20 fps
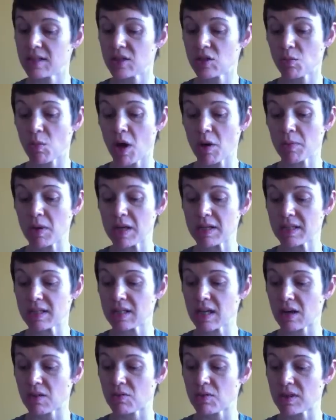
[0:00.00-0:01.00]
so Mom got
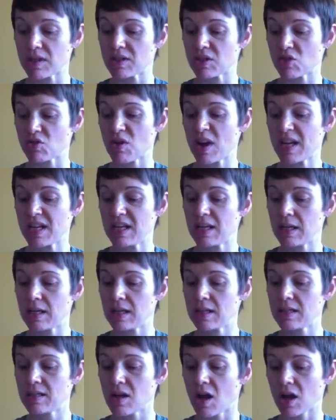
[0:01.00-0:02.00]
stuck with this cranky
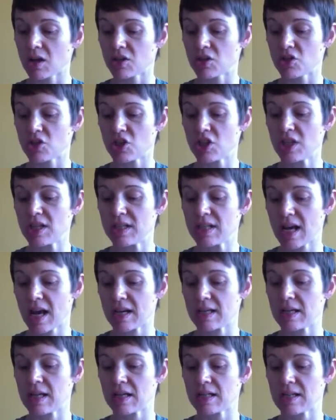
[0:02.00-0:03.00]
kid doctor she and
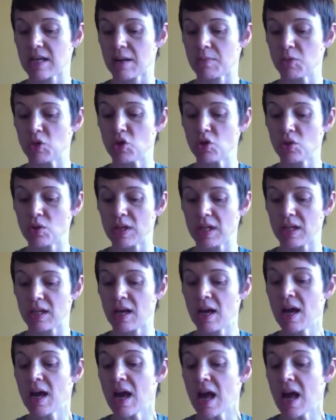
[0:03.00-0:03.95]
Dad nicknamed Doogie